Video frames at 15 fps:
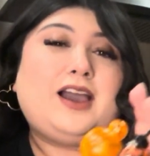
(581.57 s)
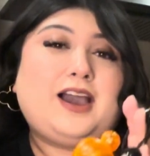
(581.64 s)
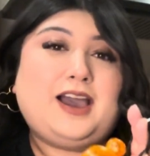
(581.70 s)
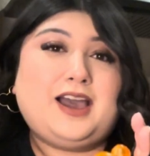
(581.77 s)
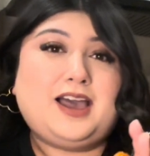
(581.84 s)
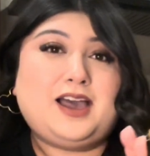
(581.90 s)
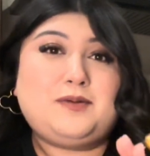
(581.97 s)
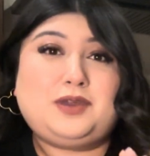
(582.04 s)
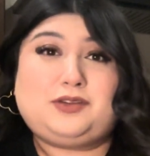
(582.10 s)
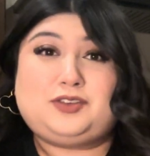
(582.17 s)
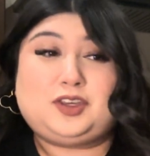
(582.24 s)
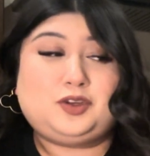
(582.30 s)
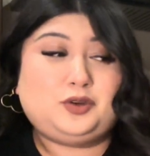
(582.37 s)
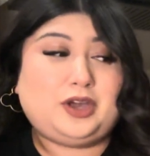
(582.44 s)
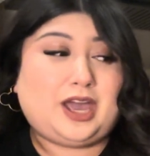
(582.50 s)
If
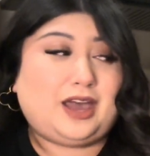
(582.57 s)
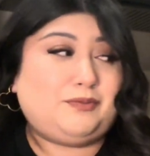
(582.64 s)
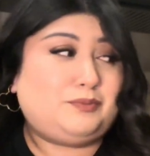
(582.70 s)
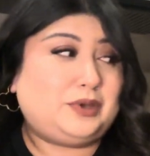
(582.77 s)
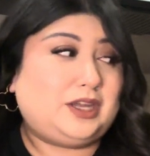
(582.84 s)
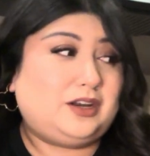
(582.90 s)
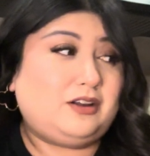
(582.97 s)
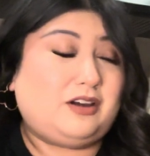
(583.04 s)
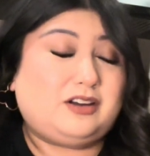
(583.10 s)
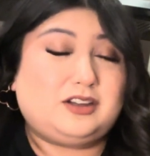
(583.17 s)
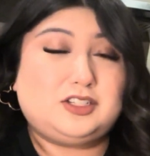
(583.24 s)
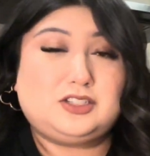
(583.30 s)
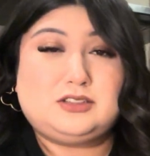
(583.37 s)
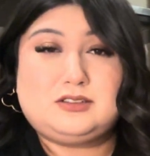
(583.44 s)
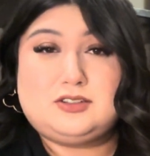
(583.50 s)
you have been
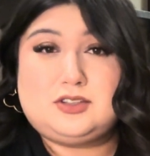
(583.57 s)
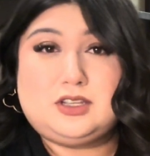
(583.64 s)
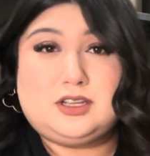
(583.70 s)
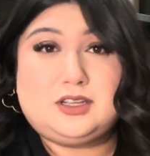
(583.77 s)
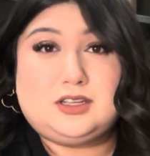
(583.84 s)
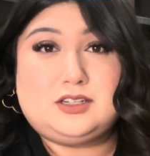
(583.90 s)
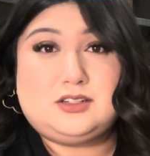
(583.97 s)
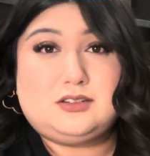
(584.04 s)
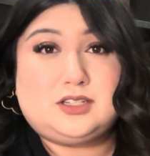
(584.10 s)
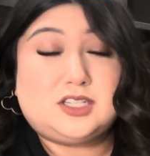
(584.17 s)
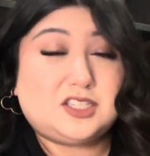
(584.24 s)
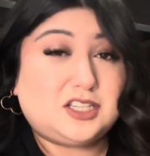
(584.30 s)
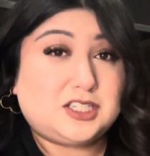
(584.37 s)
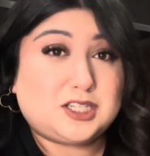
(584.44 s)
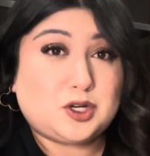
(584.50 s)
on the
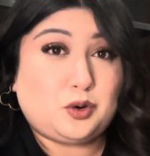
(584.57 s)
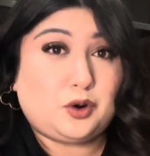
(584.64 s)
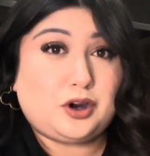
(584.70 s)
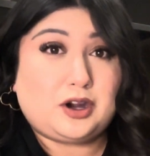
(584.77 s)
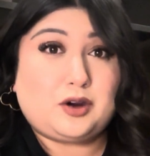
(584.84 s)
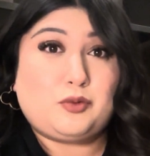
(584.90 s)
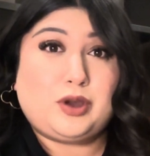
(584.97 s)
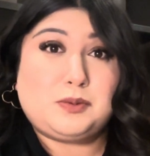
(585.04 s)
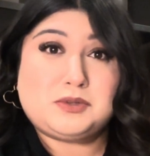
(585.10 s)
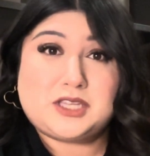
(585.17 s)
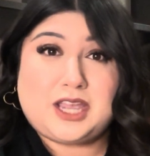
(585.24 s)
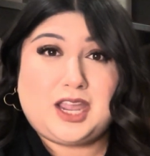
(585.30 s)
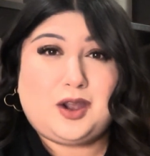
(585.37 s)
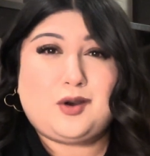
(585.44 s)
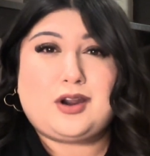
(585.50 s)
Disney Store
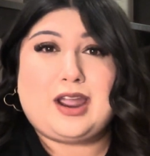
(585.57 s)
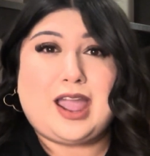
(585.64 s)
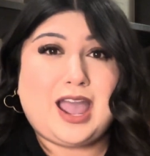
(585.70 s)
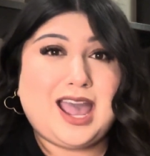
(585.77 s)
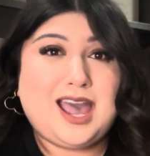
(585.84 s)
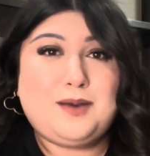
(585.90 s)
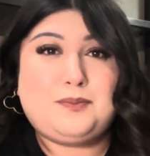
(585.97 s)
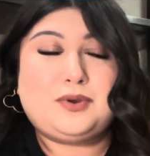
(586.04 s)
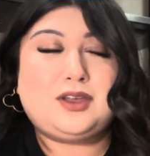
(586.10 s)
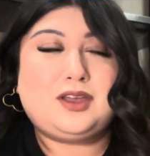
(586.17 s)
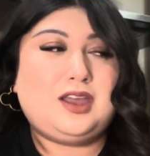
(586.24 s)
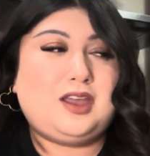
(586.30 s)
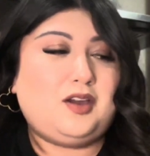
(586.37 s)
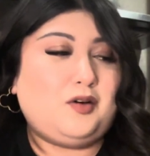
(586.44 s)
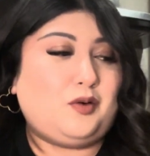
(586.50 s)
website or app,
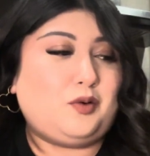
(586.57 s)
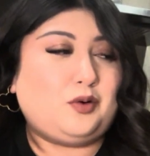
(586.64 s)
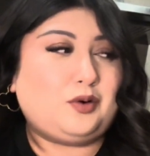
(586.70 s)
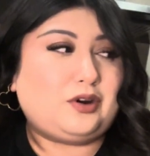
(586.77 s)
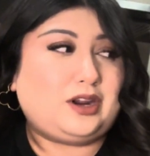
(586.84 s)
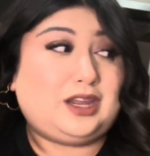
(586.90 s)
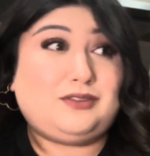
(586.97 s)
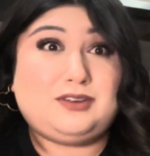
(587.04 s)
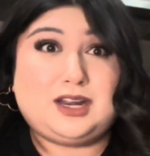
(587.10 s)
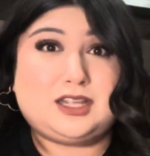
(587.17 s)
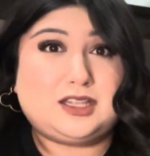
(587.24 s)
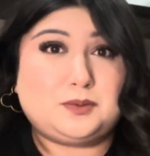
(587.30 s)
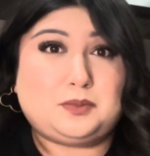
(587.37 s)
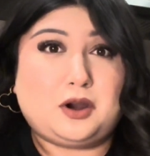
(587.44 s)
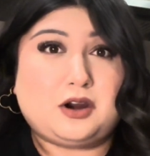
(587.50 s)
or even at
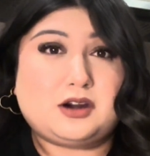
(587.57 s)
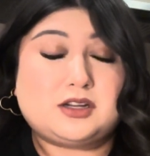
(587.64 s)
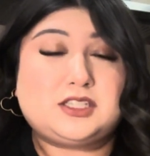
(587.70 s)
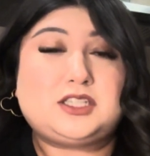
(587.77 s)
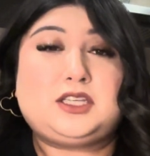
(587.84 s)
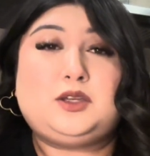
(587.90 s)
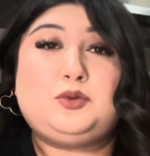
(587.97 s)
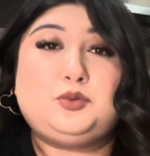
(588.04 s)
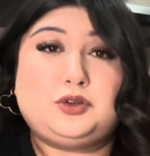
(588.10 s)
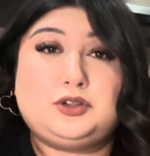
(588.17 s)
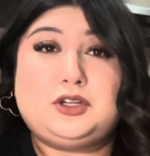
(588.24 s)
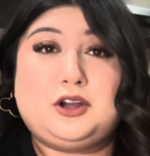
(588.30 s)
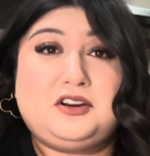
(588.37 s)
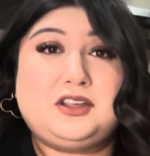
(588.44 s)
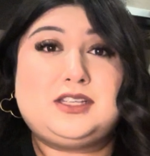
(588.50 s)
the parks, you will
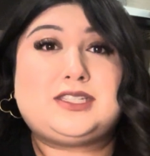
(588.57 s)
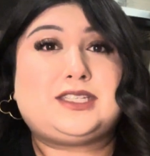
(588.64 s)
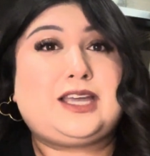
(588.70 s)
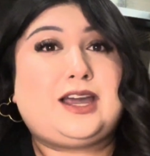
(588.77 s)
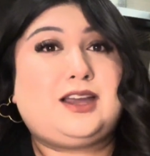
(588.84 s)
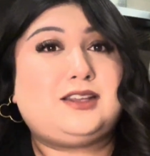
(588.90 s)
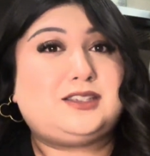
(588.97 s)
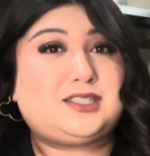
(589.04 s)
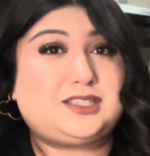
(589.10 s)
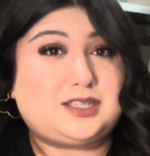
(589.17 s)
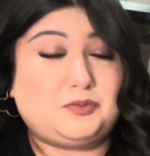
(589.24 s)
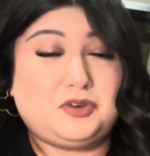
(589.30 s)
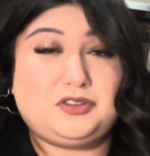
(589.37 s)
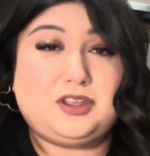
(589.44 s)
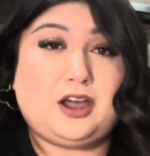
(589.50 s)
notice that
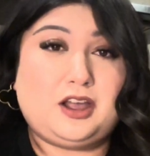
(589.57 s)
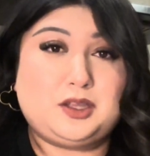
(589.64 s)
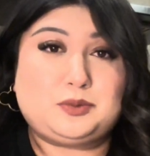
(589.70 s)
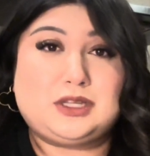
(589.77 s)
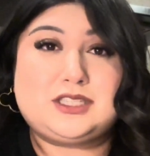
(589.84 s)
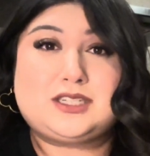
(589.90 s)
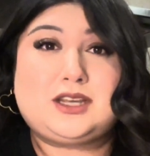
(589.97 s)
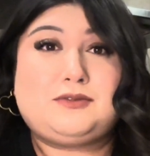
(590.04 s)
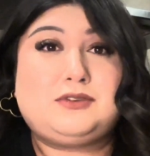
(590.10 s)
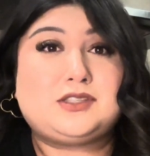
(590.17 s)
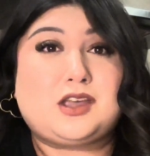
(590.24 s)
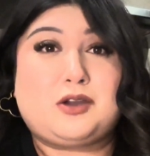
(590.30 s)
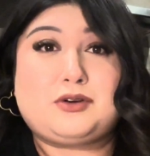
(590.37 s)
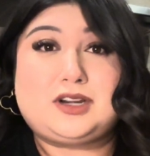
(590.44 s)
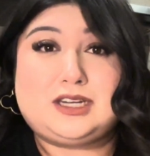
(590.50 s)
some of the Halloween stuff is
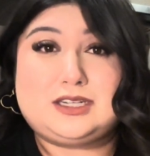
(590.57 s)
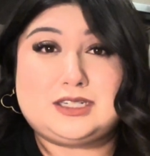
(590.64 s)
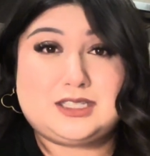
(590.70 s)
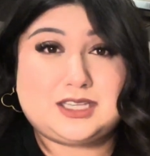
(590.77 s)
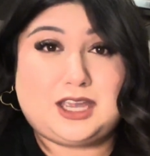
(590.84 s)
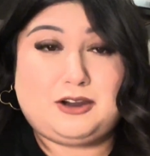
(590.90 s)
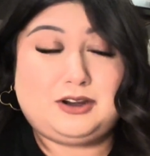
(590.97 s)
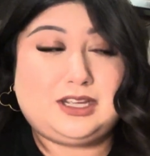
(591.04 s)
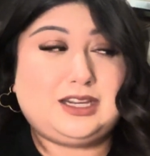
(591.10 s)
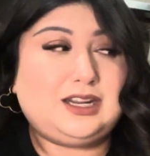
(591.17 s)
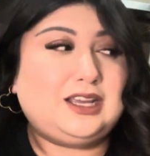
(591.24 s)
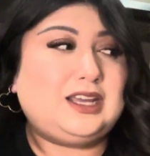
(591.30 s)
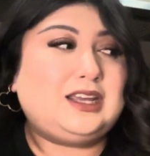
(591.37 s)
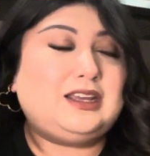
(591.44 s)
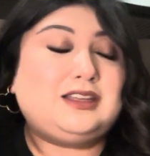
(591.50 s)
already discounted.
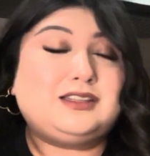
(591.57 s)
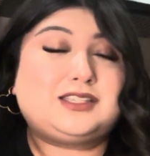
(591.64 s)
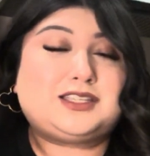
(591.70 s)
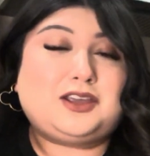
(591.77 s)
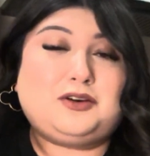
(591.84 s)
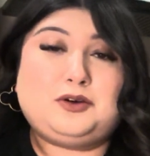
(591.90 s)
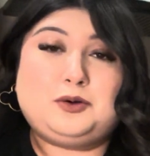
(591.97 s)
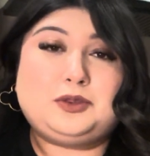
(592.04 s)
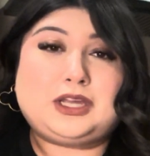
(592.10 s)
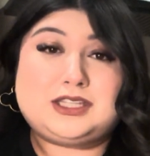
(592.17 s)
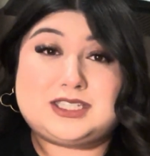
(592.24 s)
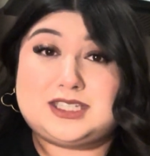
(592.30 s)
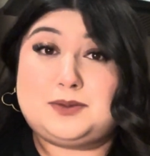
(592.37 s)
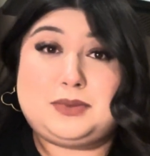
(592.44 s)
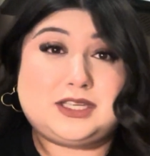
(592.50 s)
So
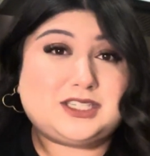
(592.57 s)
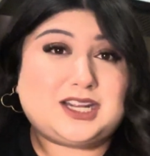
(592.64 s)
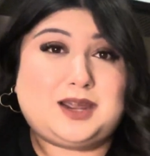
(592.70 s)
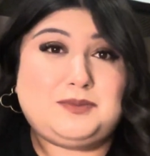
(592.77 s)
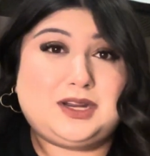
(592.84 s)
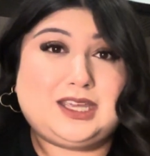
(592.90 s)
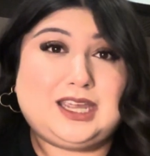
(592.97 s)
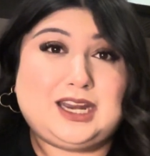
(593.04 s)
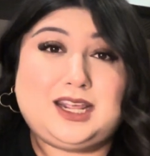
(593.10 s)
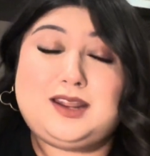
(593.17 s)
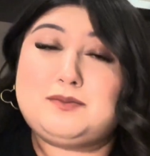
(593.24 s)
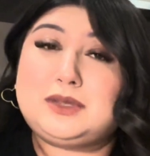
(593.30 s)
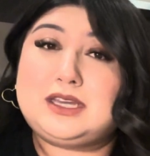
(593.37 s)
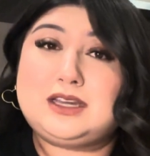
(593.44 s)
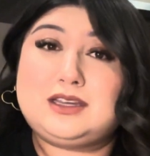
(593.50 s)
that's the best time to get
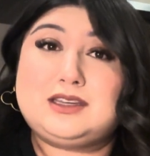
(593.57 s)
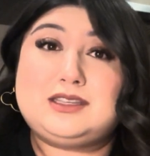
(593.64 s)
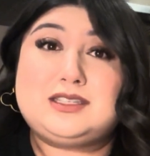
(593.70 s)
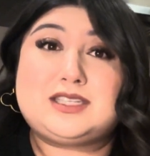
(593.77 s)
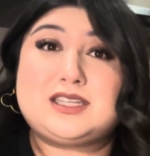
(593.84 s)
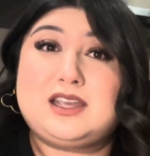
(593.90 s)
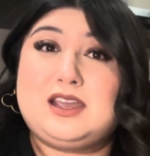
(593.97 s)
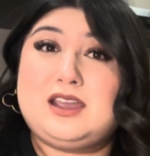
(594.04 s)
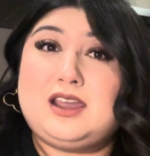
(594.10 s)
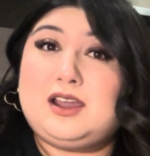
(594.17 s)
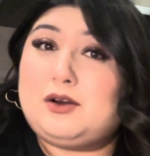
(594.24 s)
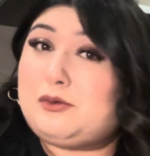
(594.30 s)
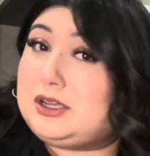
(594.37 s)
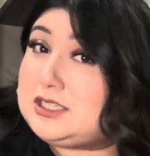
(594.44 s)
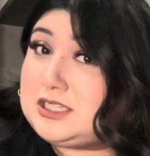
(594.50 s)
it, because
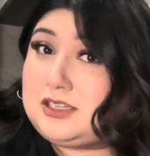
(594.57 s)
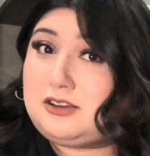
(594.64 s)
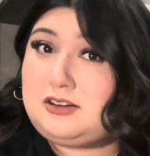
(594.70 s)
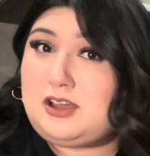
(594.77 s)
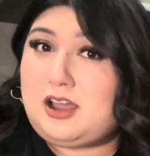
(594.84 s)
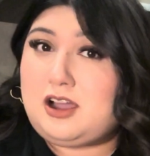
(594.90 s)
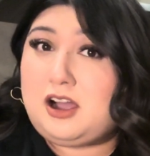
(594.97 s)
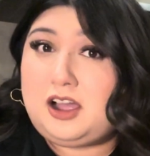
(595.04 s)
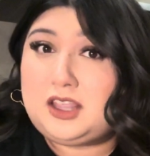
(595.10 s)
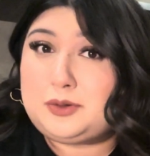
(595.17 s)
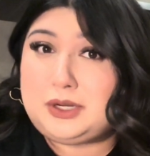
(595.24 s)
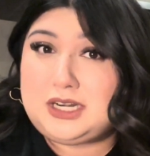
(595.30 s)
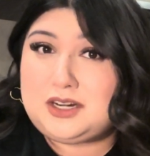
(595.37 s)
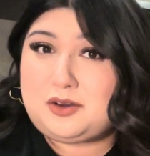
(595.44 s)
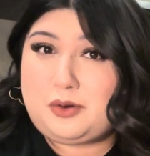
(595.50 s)
it's still not
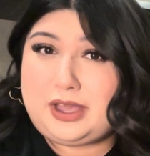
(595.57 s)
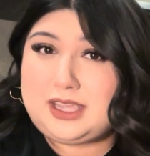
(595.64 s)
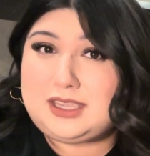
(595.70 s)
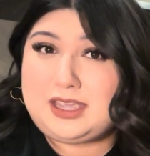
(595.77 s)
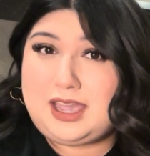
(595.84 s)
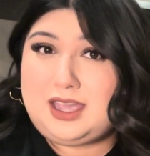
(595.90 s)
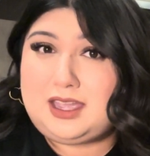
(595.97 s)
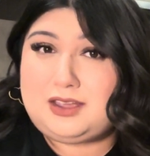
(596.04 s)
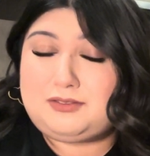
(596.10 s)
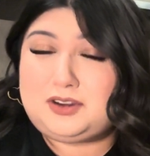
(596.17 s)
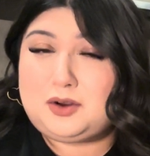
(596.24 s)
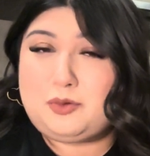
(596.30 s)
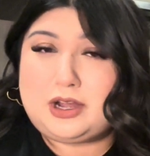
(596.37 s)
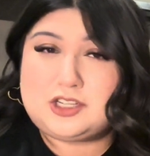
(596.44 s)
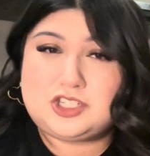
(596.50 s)
Halloween quite yet if
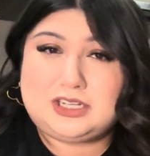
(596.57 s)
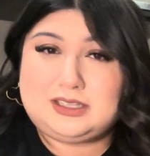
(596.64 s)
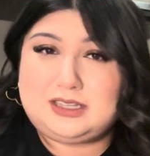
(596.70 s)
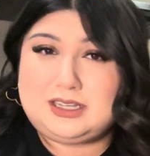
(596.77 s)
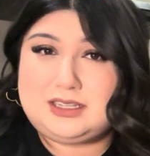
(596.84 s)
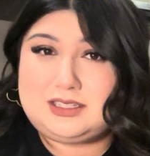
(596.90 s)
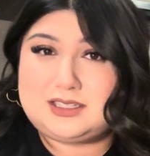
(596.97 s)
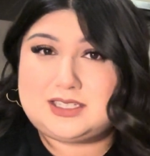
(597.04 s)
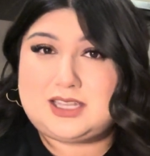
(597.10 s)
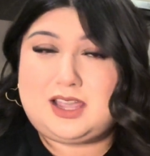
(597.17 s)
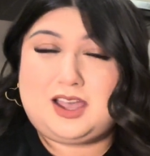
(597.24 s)
you're watching this